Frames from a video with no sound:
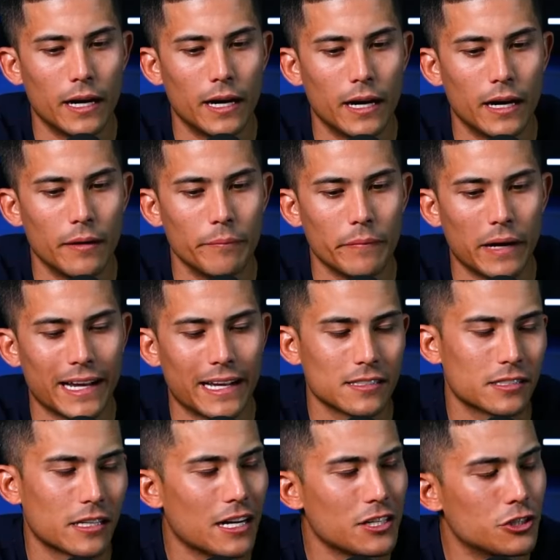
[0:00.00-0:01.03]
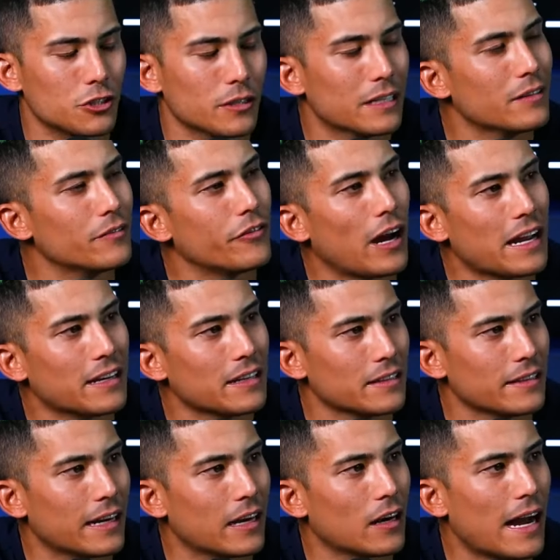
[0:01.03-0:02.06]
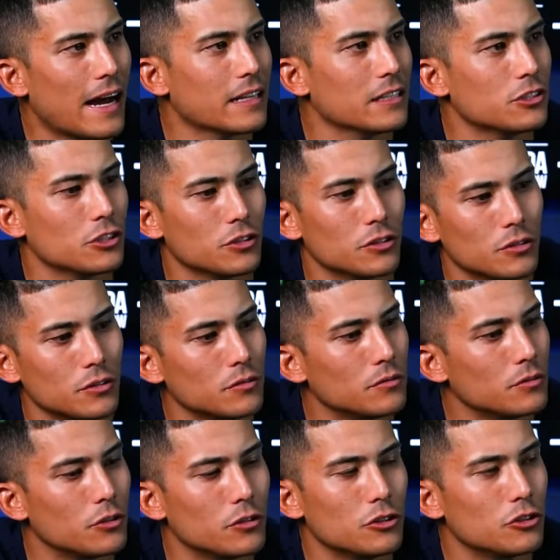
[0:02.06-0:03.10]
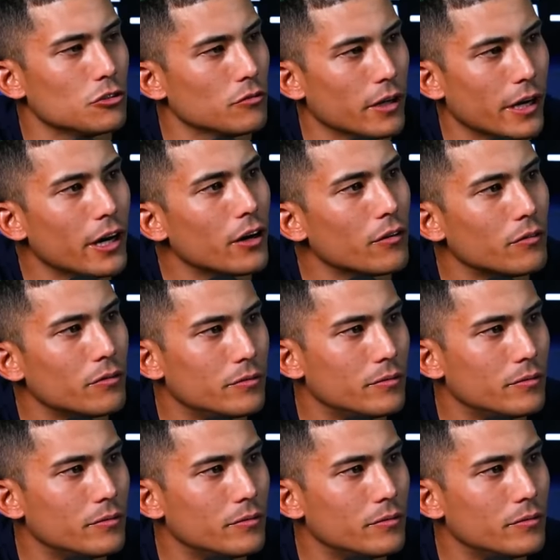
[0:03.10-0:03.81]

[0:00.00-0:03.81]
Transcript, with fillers: um, I guess, got you invited there? How did you, who did you know?